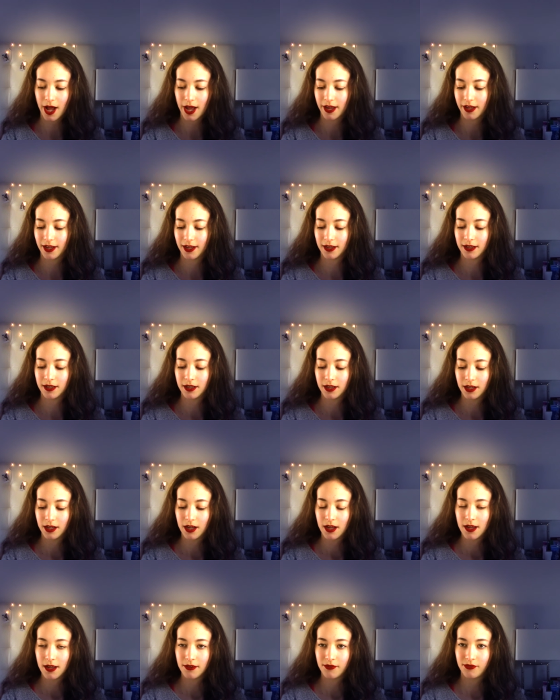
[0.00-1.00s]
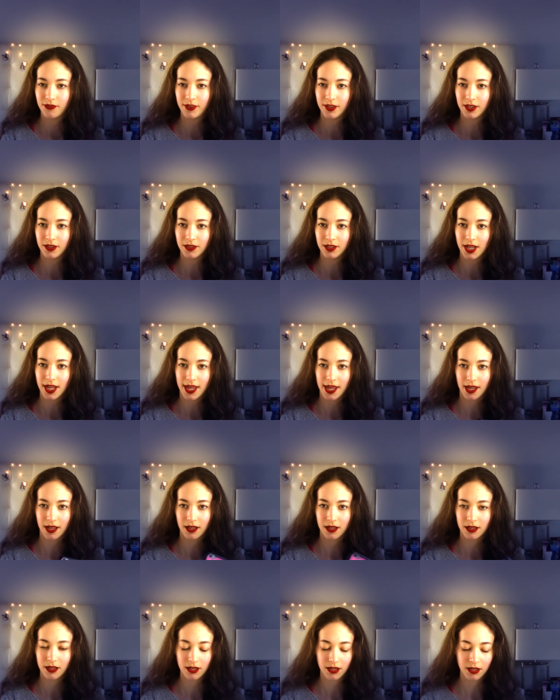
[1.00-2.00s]
I feel
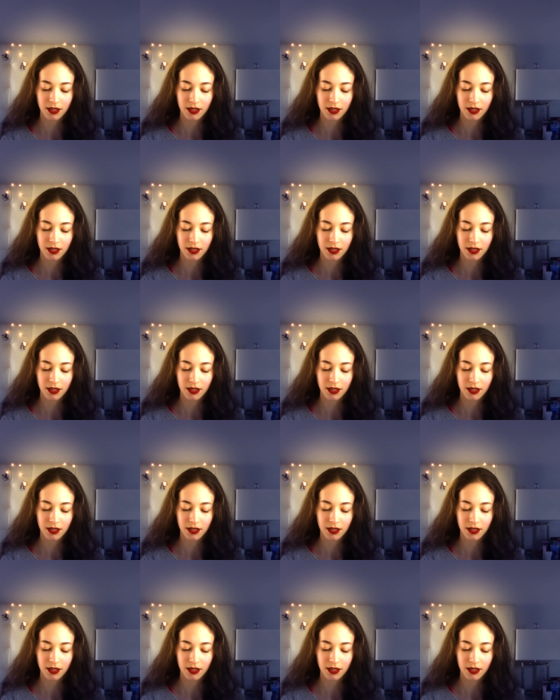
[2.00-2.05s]
like